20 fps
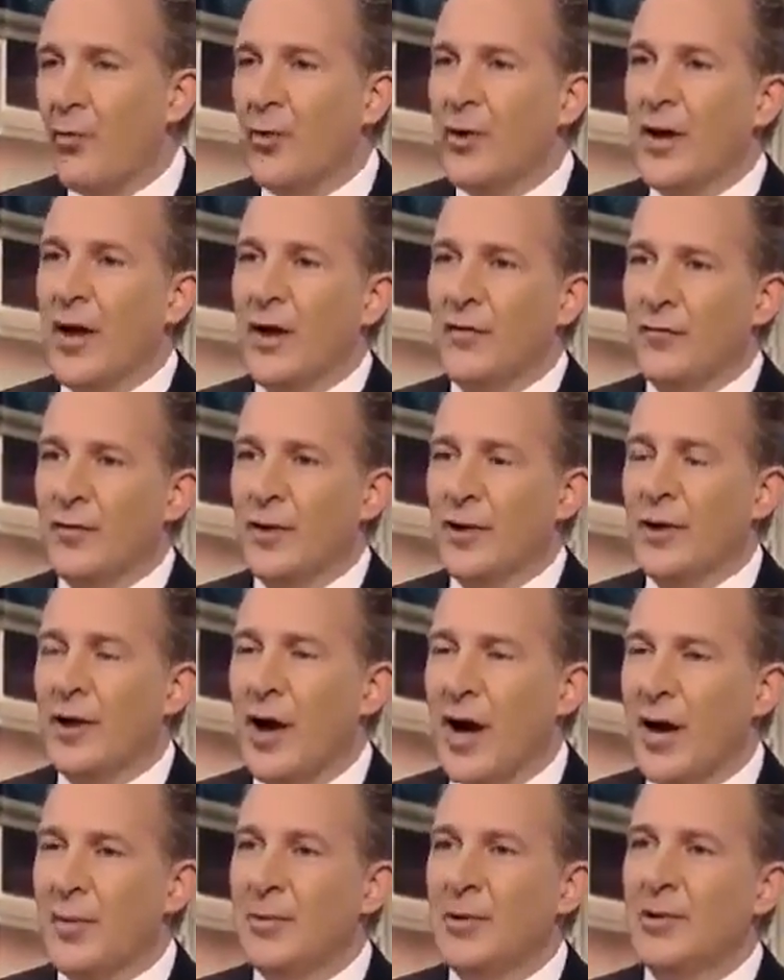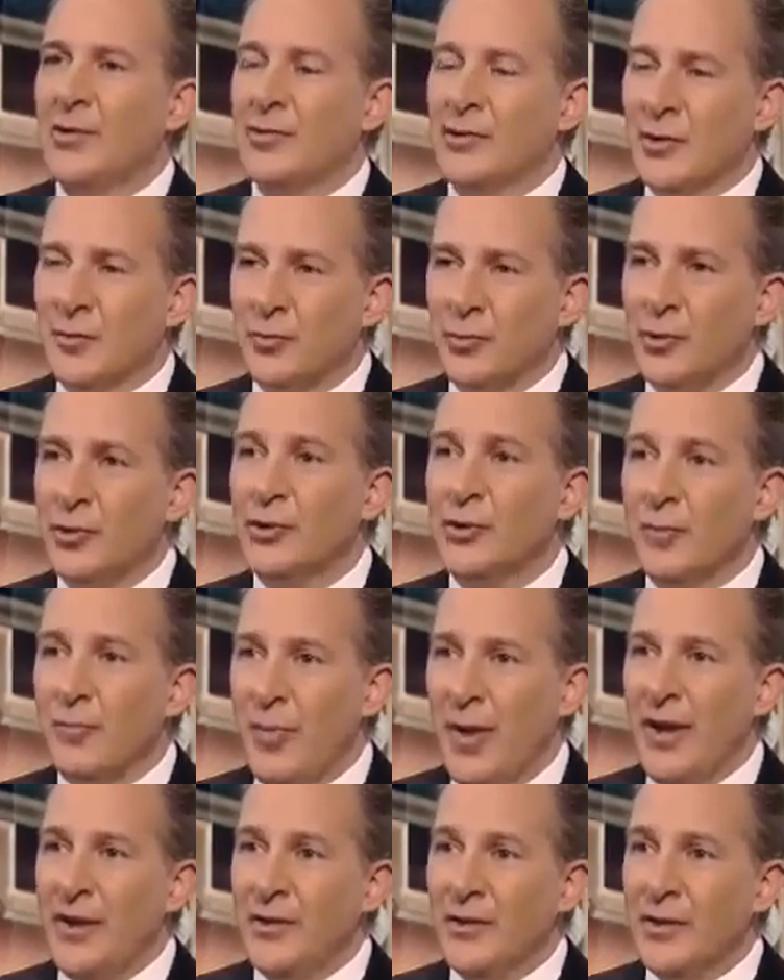We have an economy that is completely
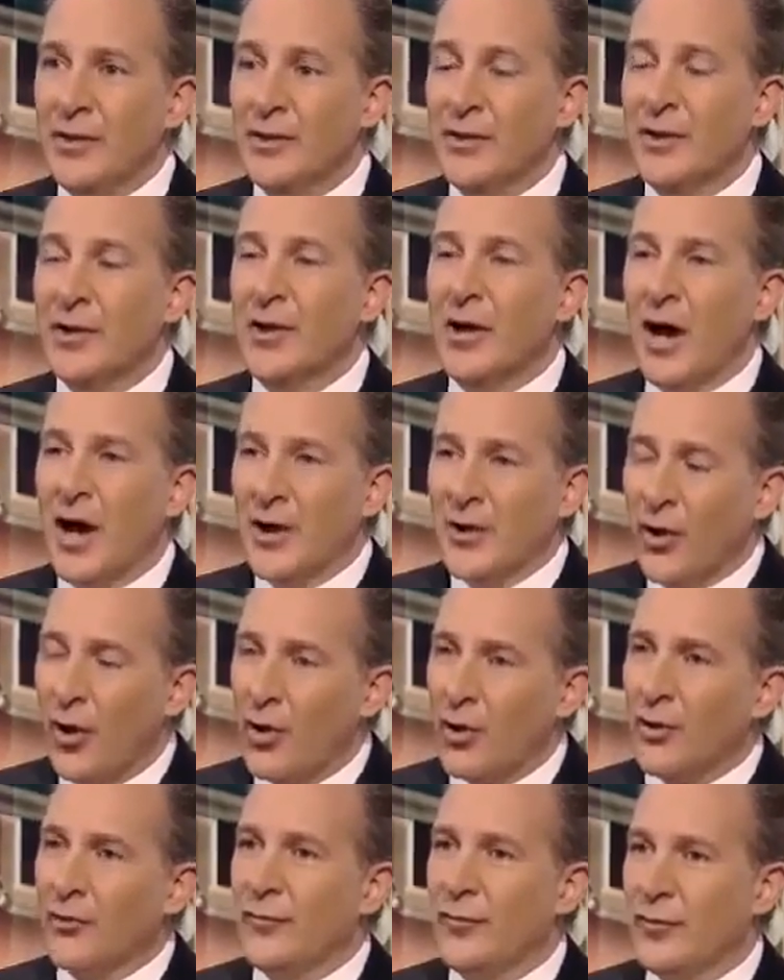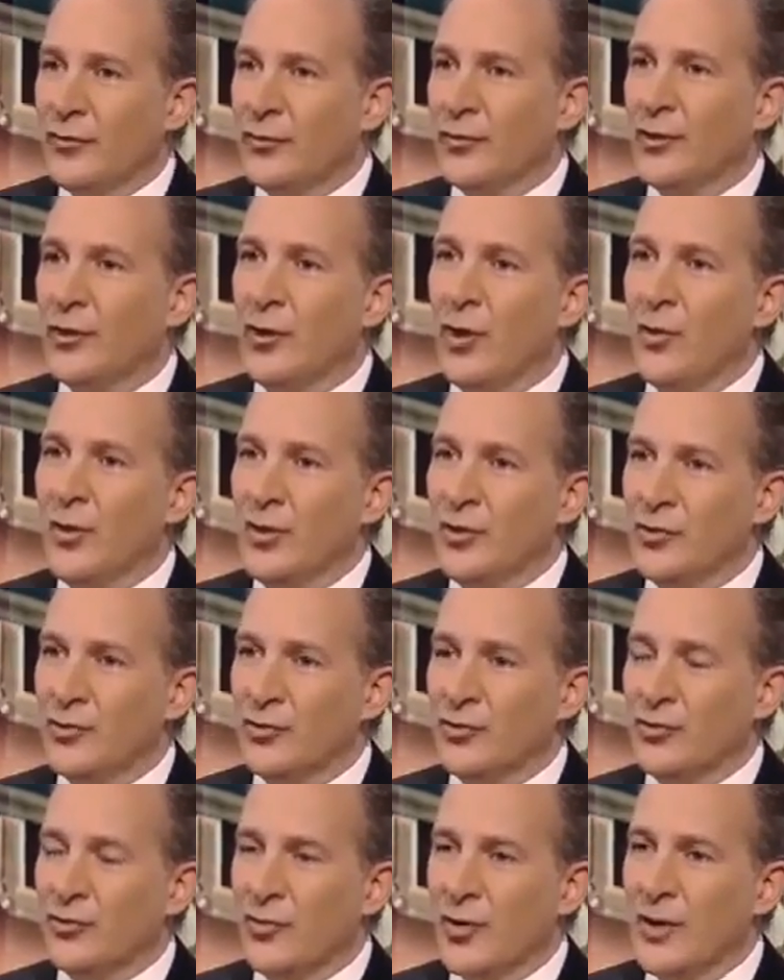dependent on artificially low
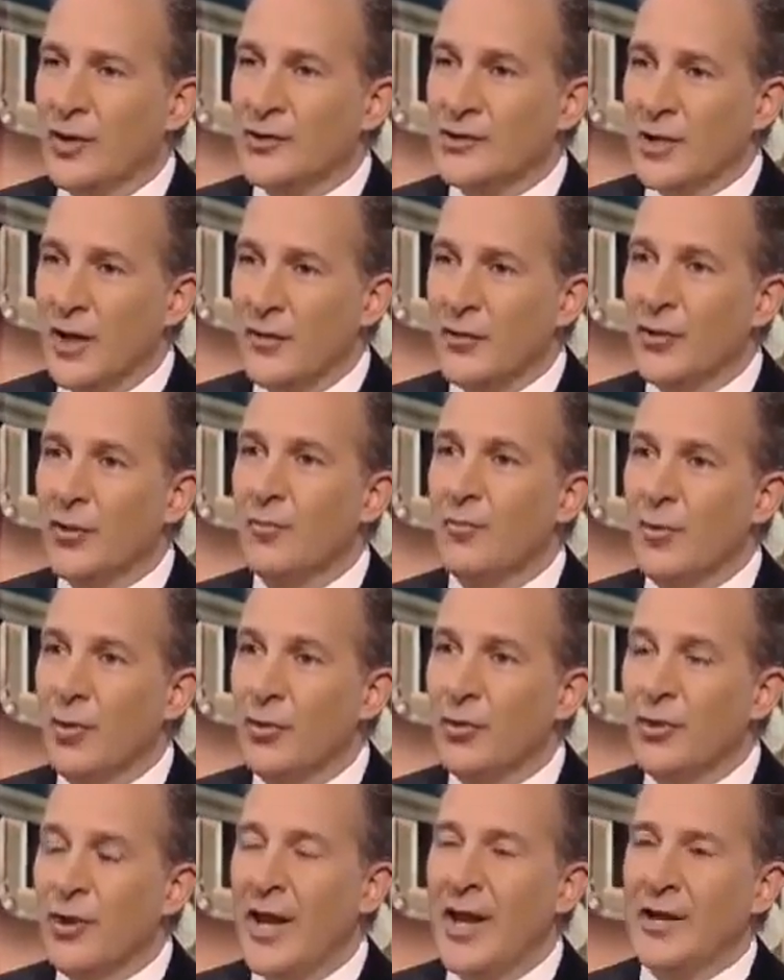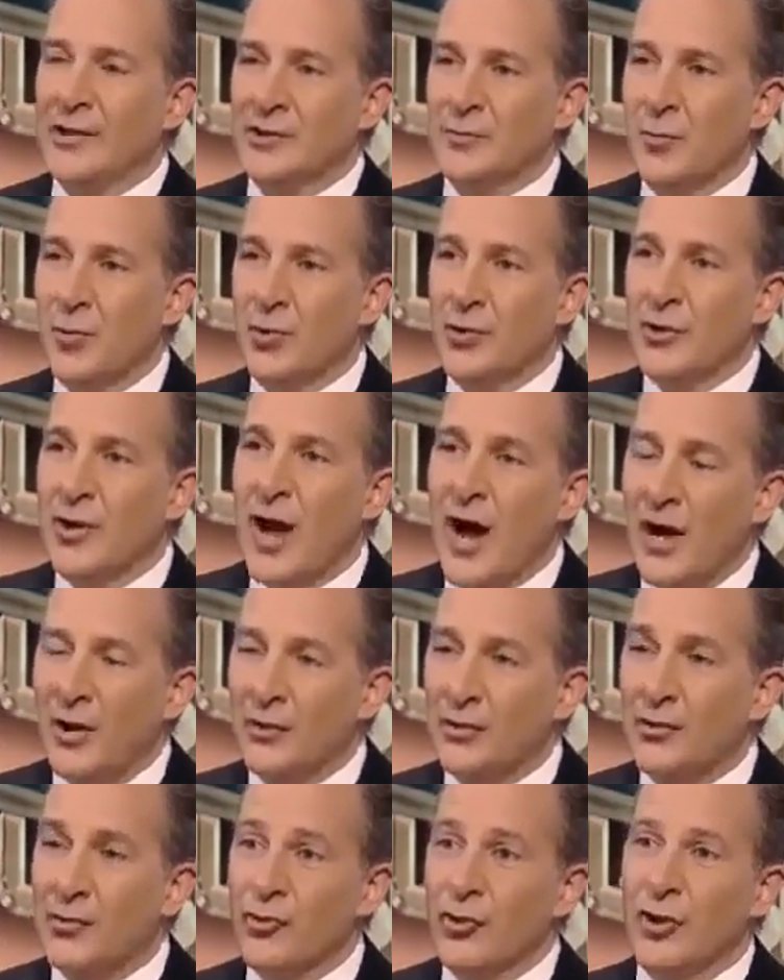interest rates, on the ability to export
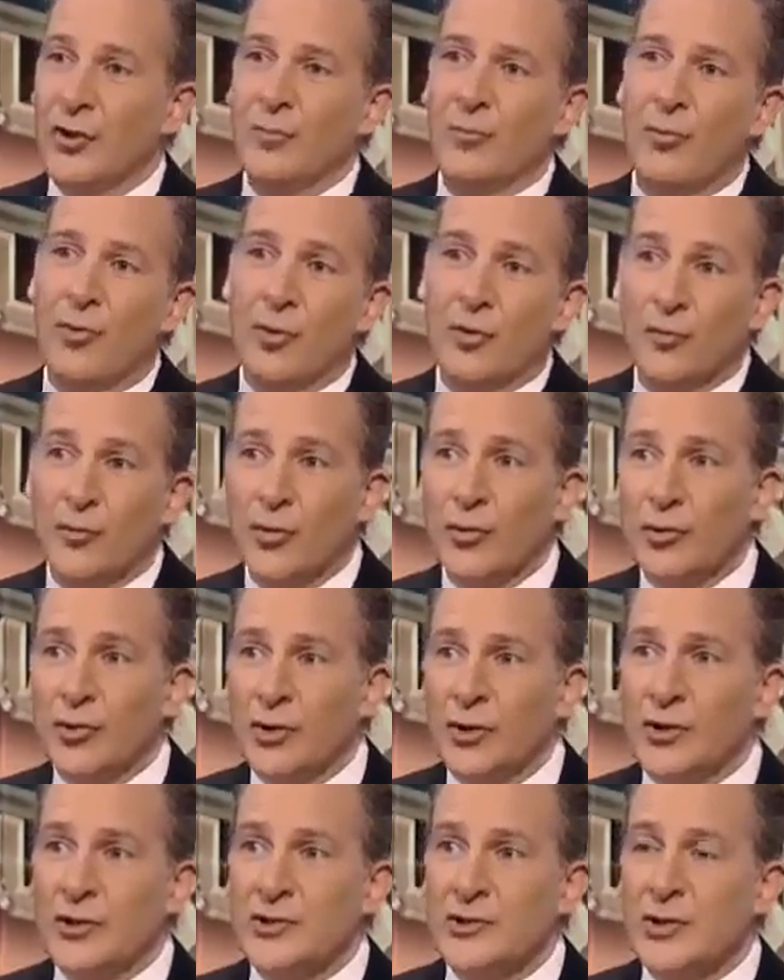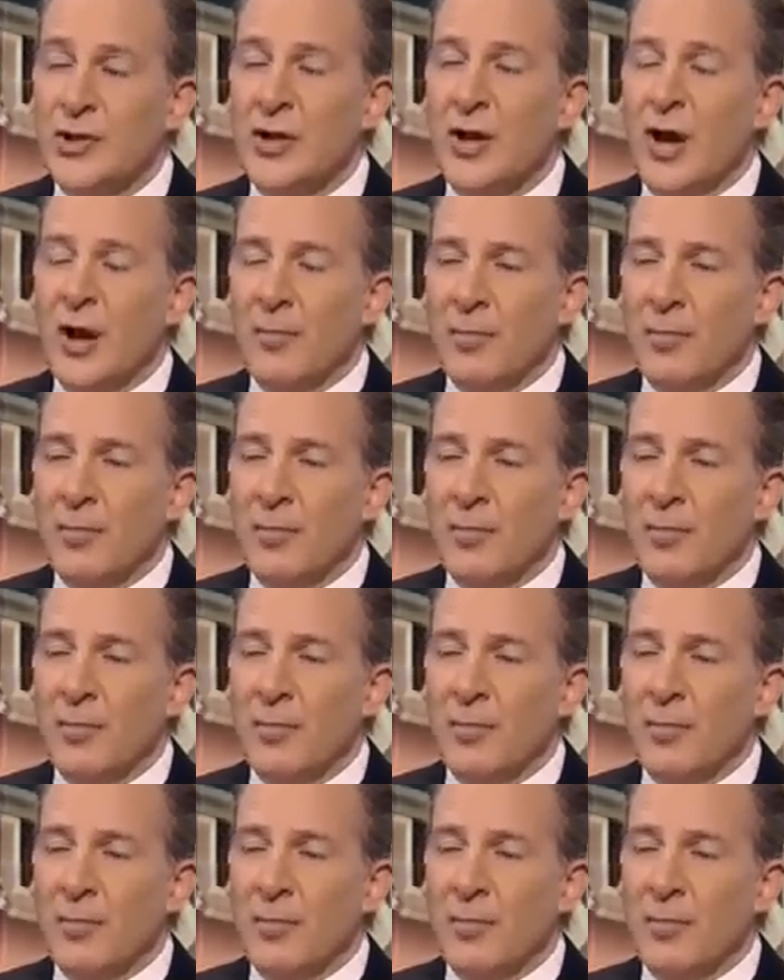dollars and import real goods.